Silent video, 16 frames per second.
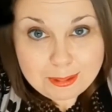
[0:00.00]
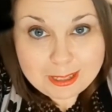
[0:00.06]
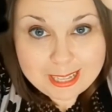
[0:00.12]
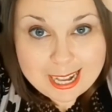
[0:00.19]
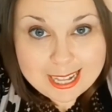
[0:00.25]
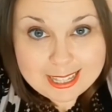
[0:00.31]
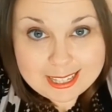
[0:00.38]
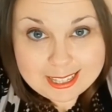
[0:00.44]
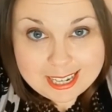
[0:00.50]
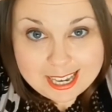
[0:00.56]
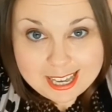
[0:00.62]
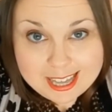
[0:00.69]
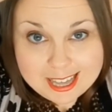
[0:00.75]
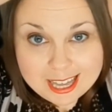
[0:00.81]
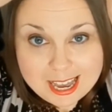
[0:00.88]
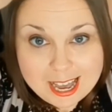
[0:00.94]
Let's
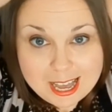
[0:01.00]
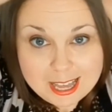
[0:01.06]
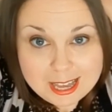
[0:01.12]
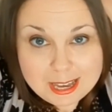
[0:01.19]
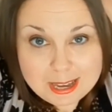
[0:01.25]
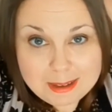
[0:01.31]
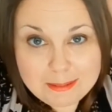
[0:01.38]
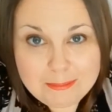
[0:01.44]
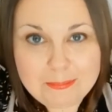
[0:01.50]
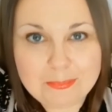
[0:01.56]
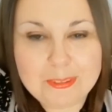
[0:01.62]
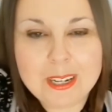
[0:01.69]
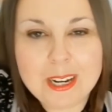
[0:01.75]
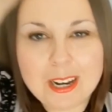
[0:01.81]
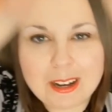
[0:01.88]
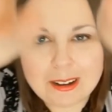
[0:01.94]
see them.
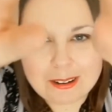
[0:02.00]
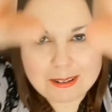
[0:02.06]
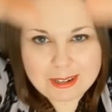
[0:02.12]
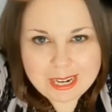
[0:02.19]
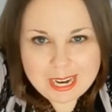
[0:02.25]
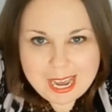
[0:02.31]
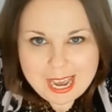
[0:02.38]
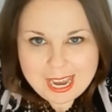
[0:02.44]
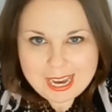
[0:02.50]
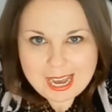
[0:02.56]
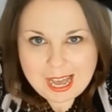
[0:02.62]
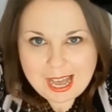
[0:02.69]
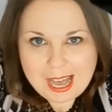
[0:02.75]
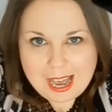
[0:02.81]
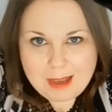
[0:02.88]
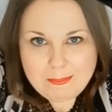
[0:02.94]
Okay,
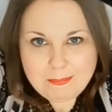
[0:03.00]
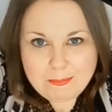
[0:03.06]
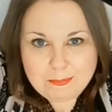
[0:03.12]
up